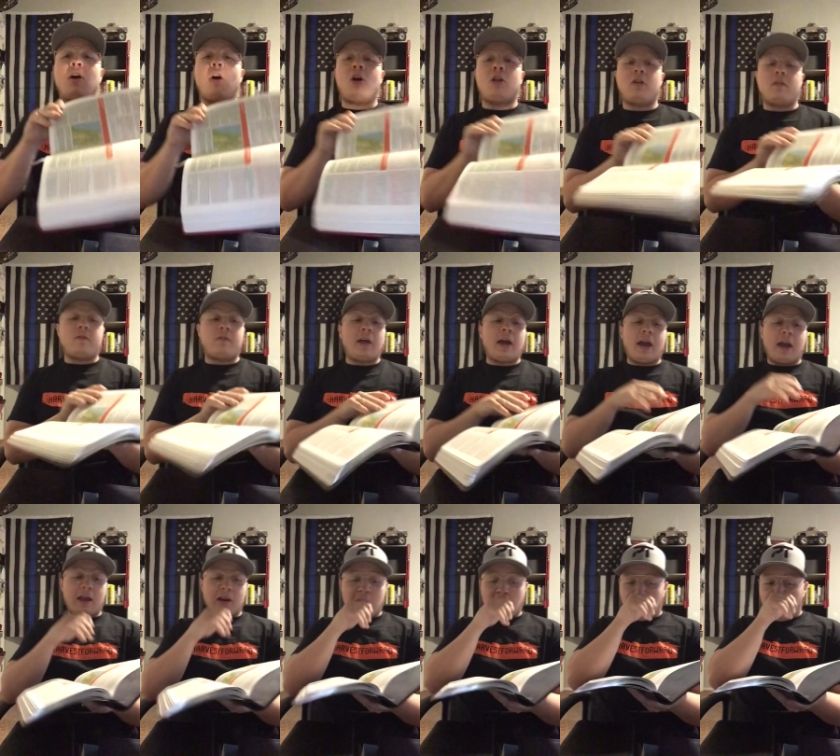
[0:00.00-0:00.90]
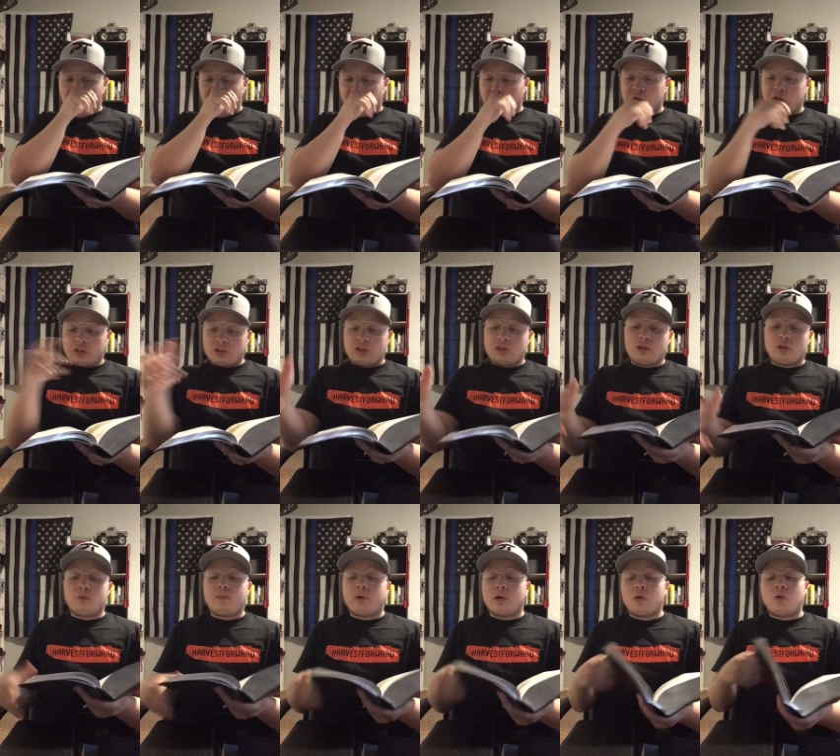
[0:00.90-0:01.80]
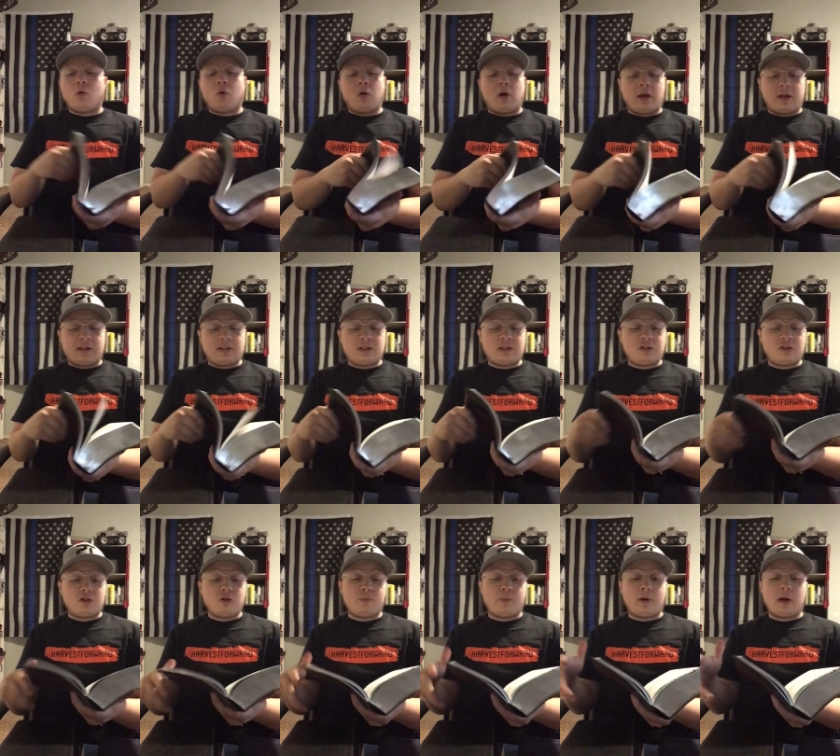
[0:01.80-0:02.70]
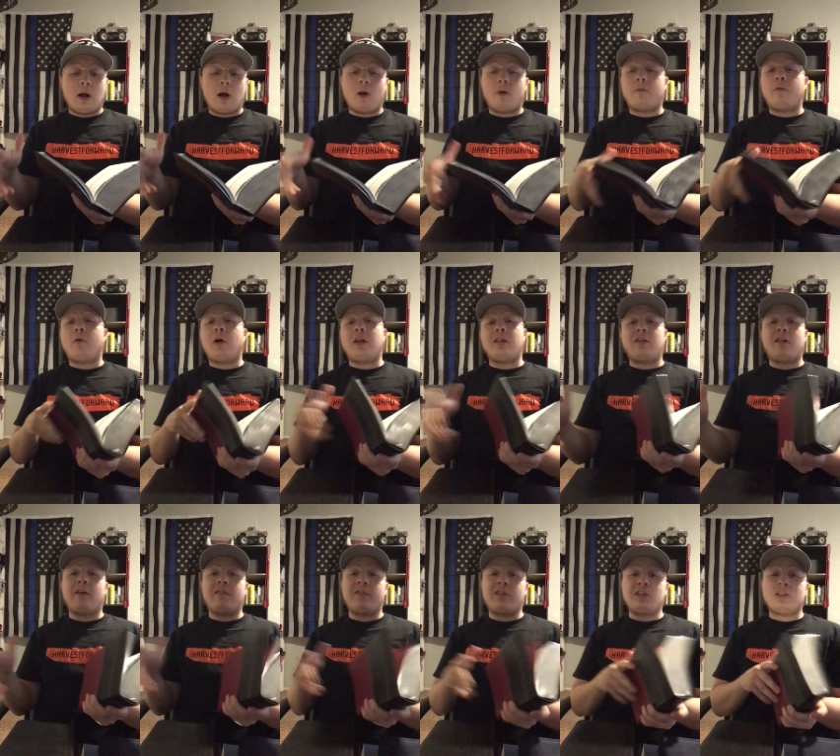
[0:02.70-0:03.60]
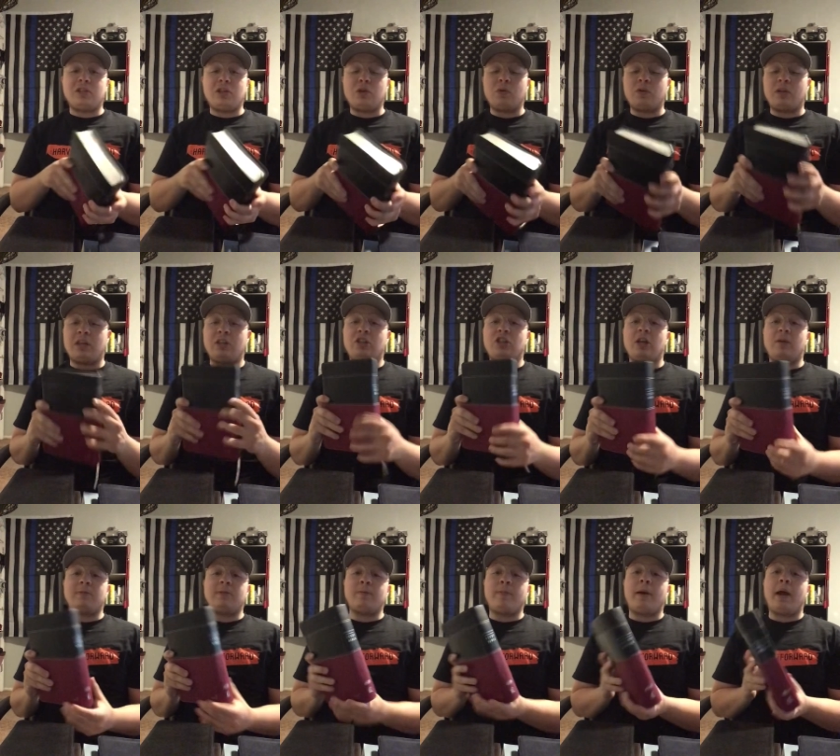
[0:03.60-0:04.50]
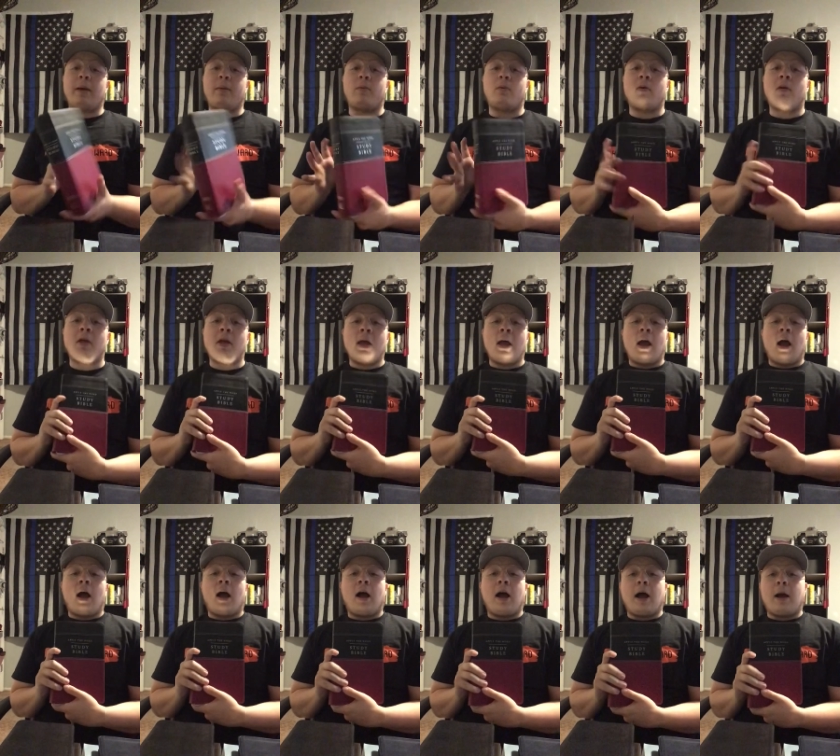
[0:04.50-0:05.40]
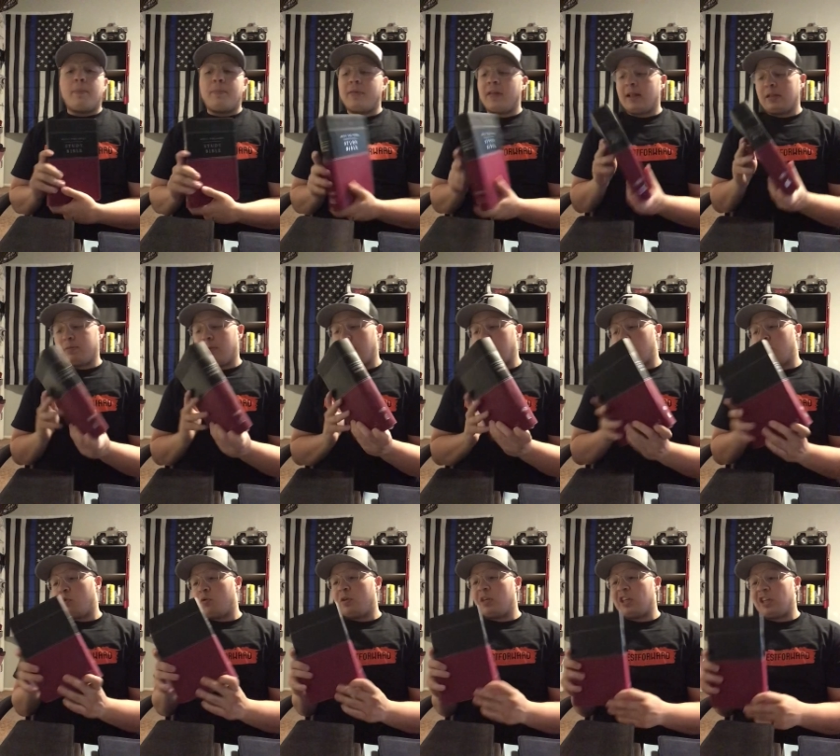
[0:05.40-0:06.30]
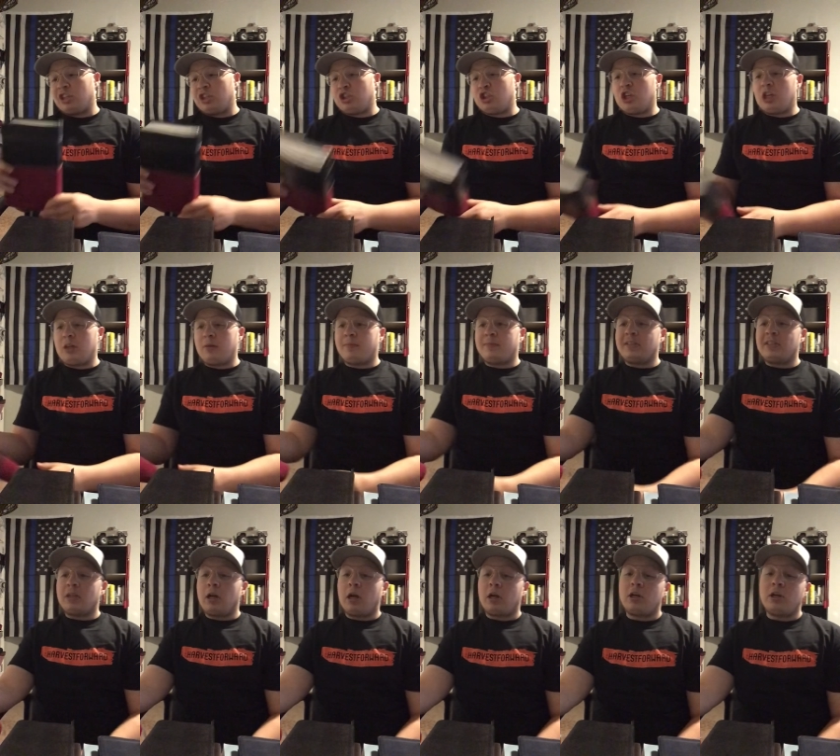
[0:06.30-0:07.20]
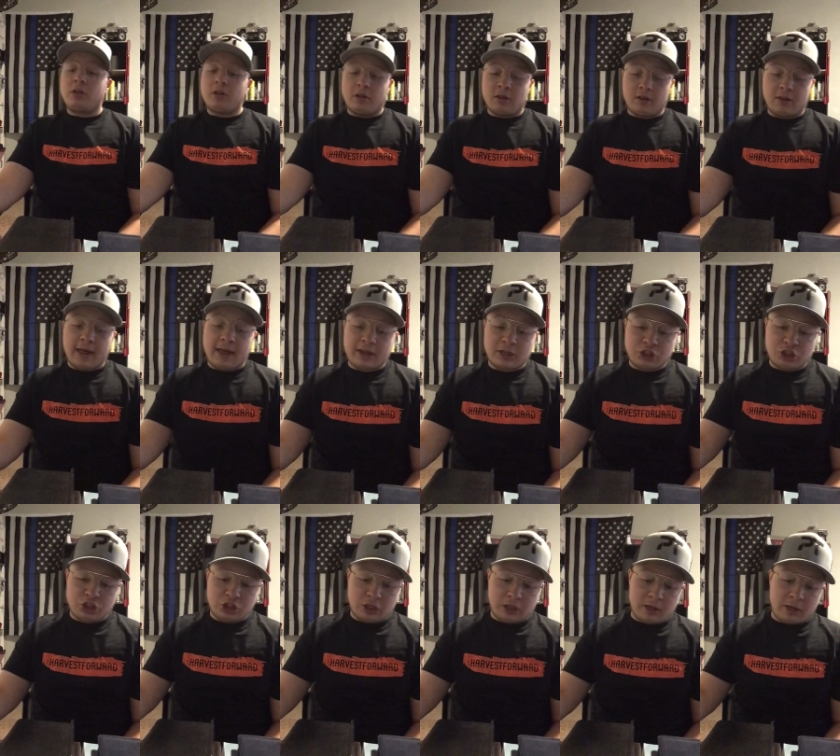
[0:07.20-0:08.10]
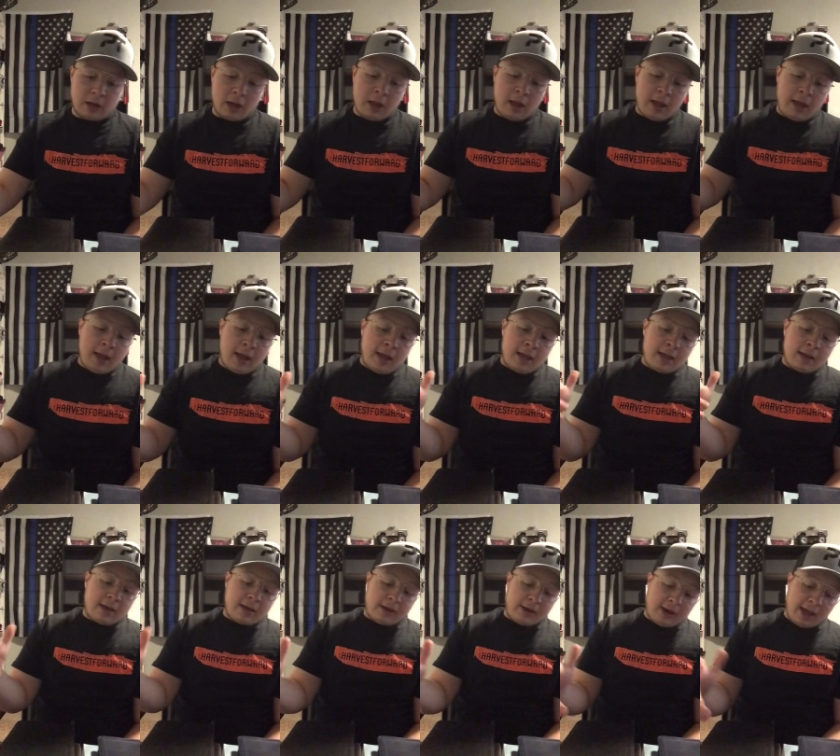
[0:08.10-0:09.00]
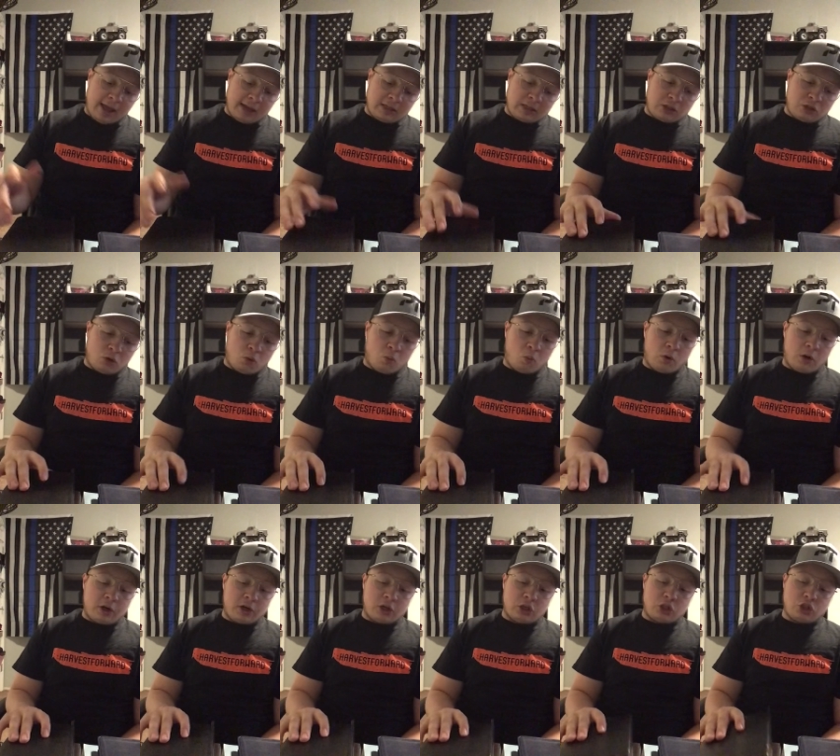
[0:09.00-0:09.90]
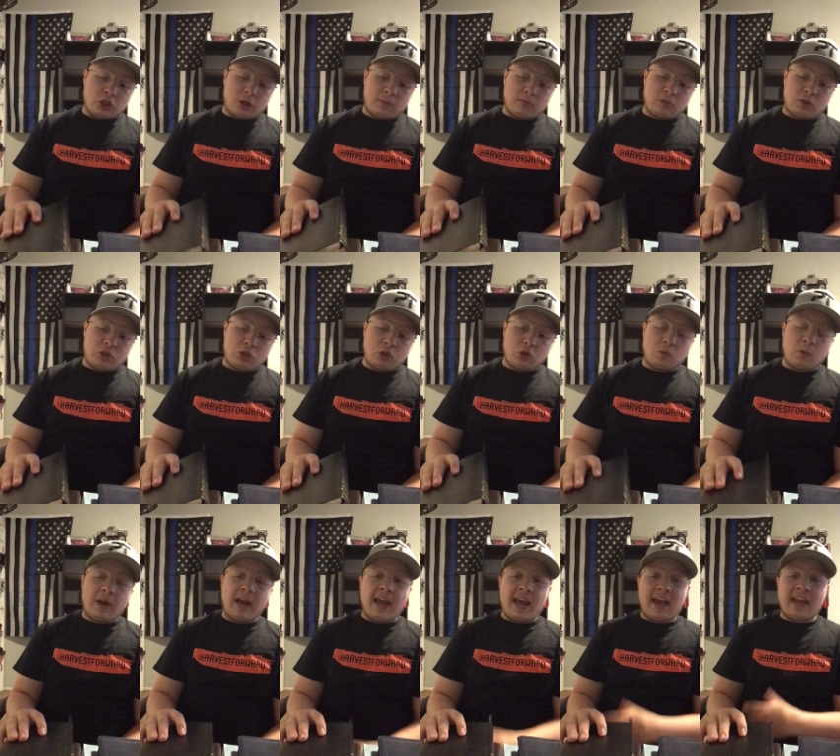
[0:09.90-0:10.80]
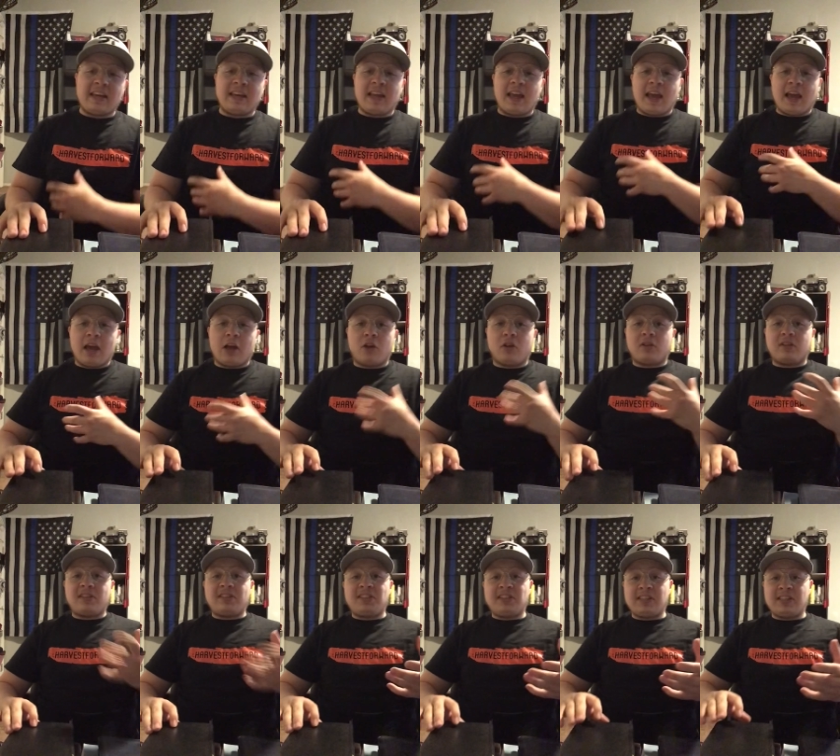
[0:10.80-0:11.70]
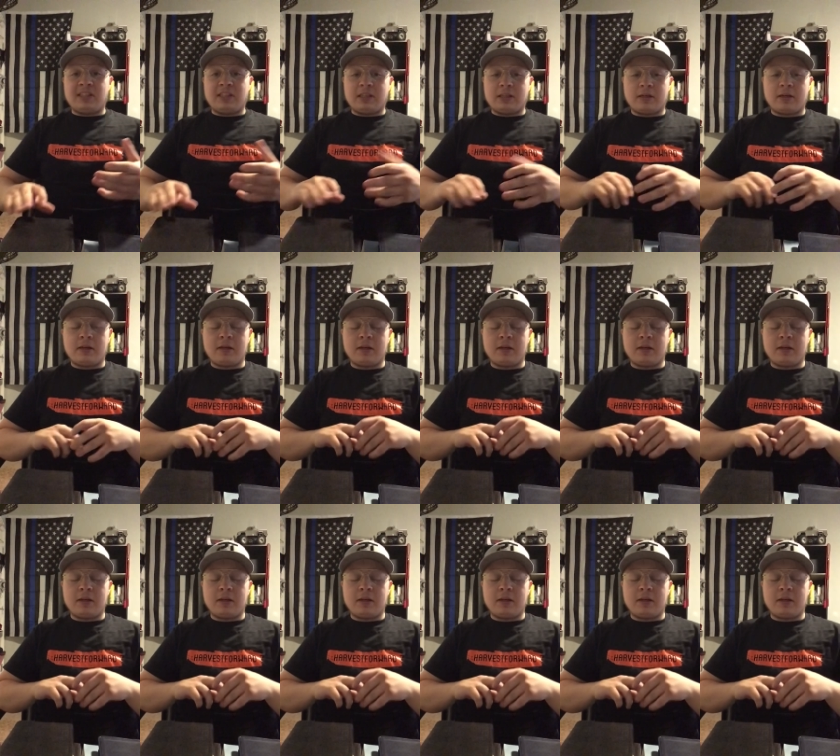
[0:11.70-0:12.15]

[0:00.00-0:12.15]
all of that, which is super cool. It's super helpful. I love this New King James Bible. But that's my New King James collection. Next, we're going to jump to NLT,